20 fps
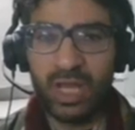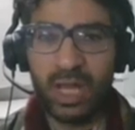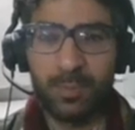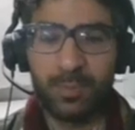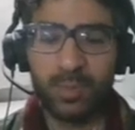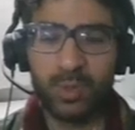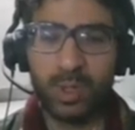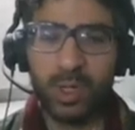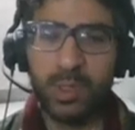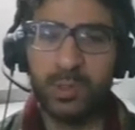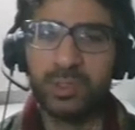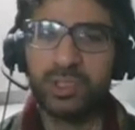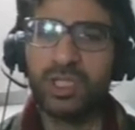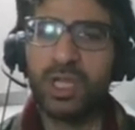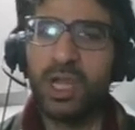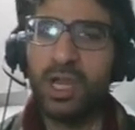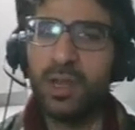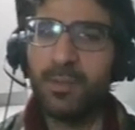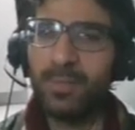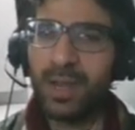approach.
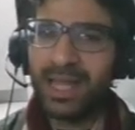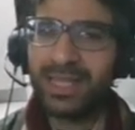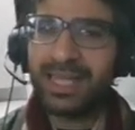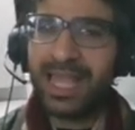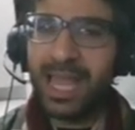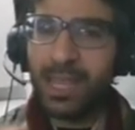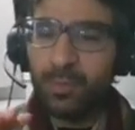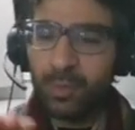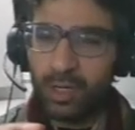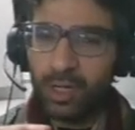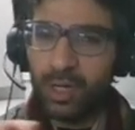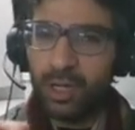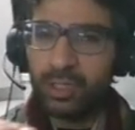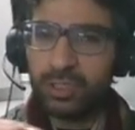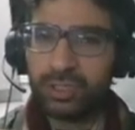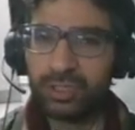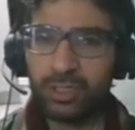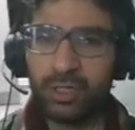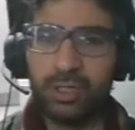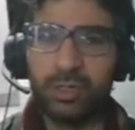But I will
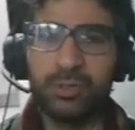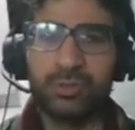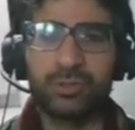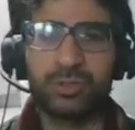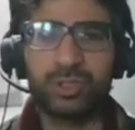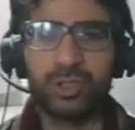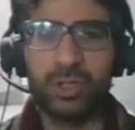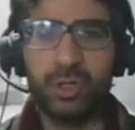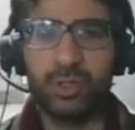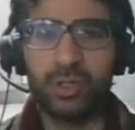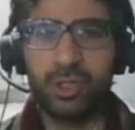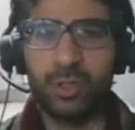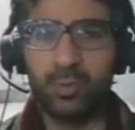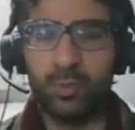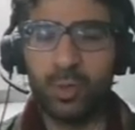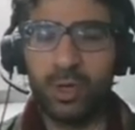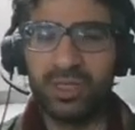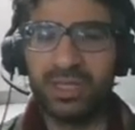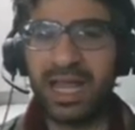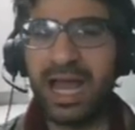also show you
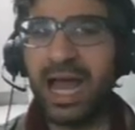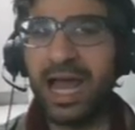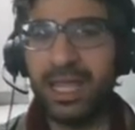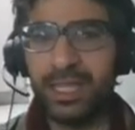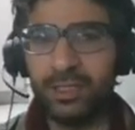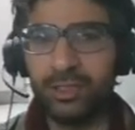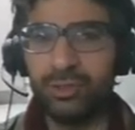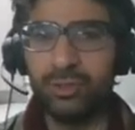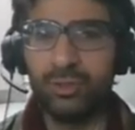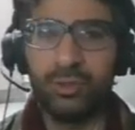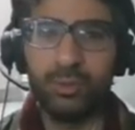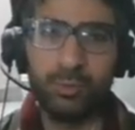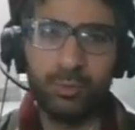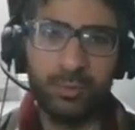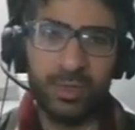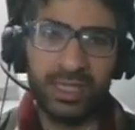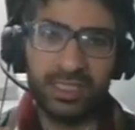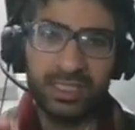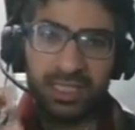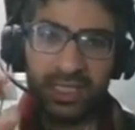what I do,
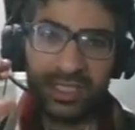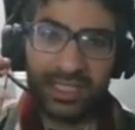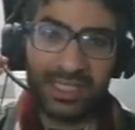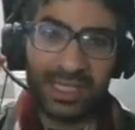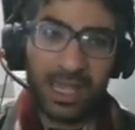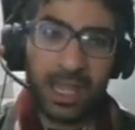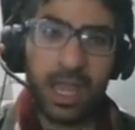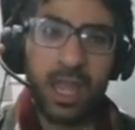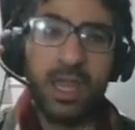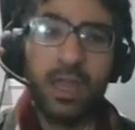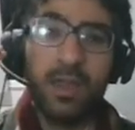which is a